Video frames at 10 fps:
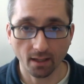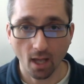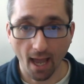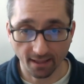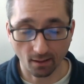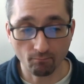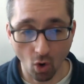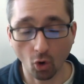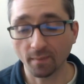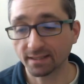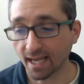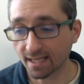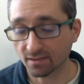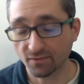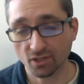at the moment,
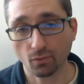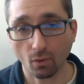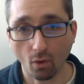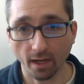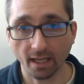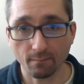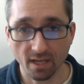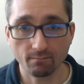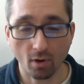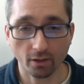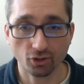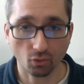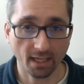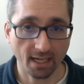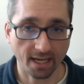as of this recording, mid-March
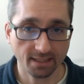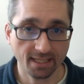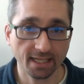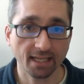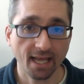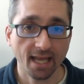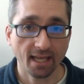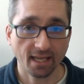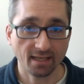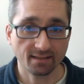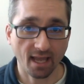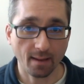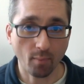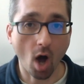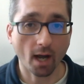2019, is the
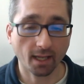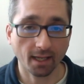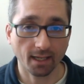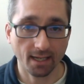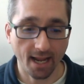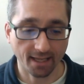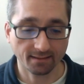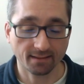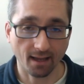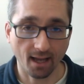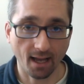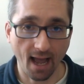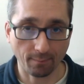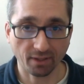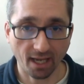POCKETNET
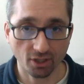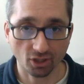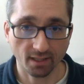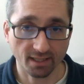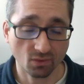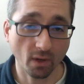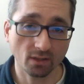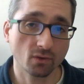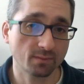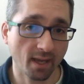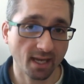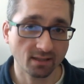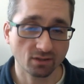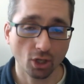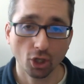application. It's
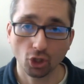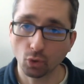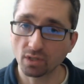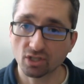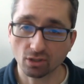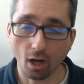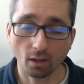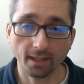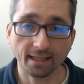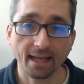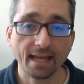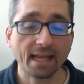Windows-based. You install it.